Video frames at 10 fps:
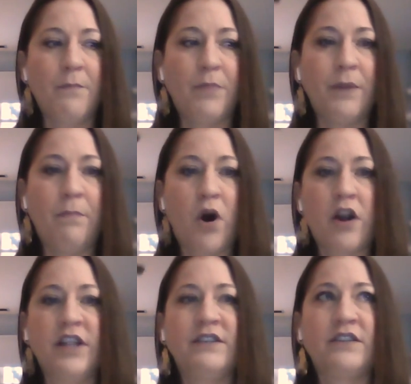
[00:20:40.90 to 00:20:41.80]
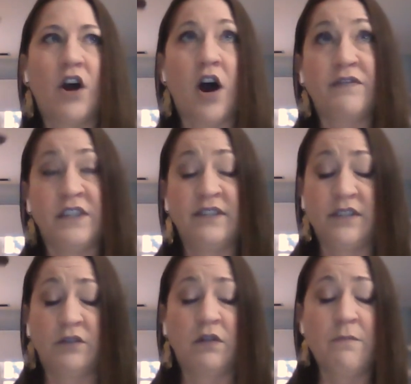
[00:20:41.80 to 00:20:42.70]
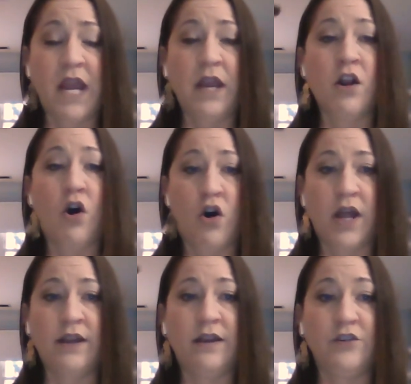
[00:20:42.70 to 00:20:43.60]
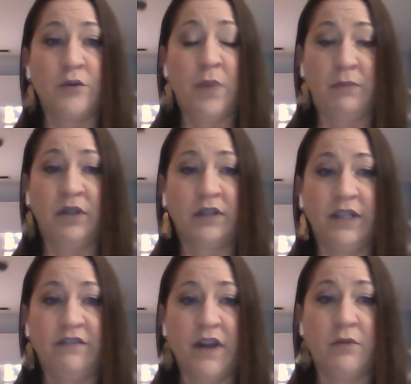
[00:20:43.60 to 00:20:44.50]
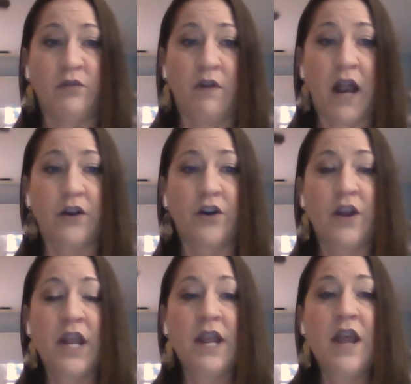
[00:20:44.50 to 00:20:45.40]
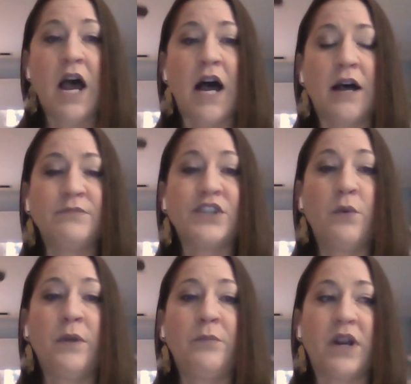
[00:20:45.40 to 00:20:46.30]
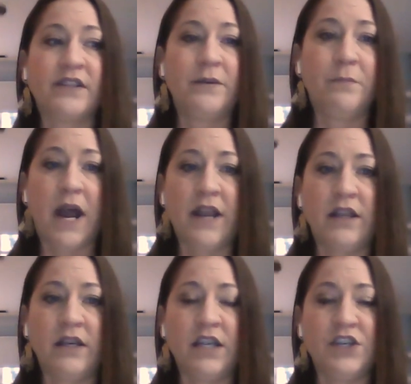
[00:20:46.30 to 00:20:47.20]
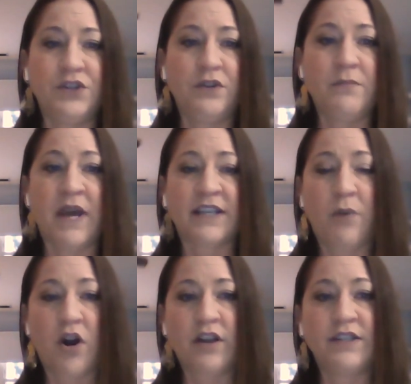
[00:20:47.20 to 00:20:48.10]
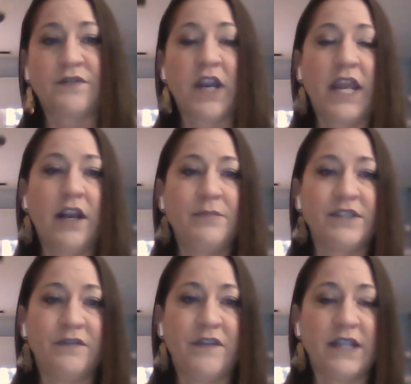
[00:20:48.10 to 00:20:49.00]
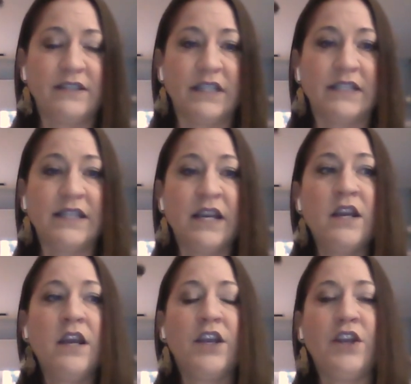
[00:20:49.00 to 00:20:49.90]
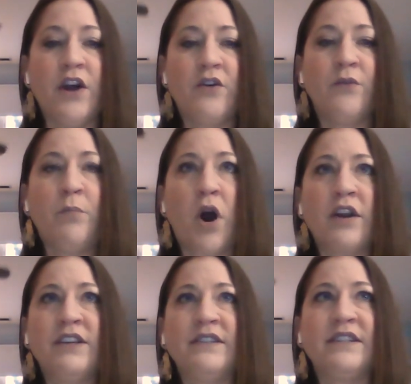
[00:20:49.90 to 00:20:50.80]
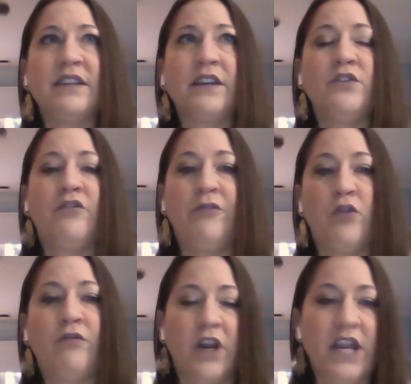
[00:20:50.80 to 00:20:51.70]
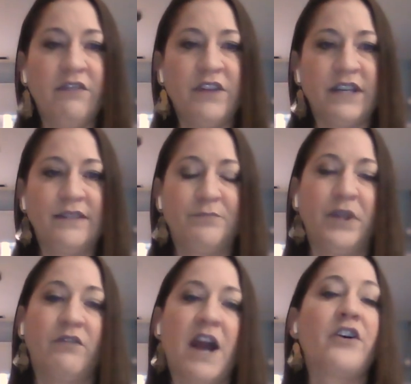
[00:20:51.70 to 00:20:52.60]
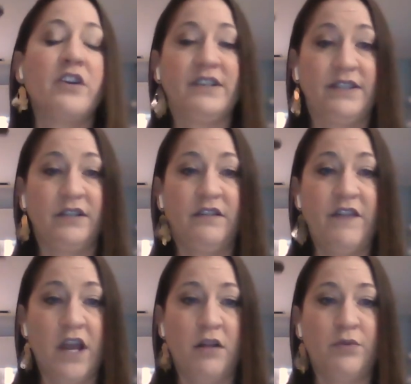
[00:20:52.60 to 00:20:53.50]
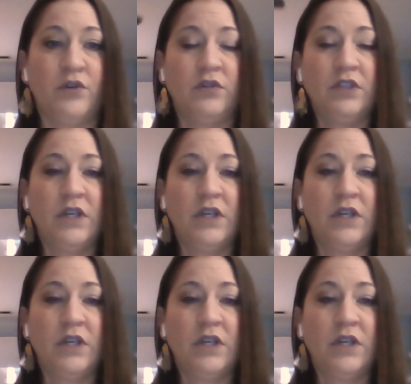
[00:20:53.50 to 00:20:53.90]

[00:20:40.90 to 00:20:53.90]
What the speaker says: but pardons often still remain on your publicly available record. So when President Biden issued the mass pardons for cannabis offenses, pardons signal full forgiveness, but the record is still available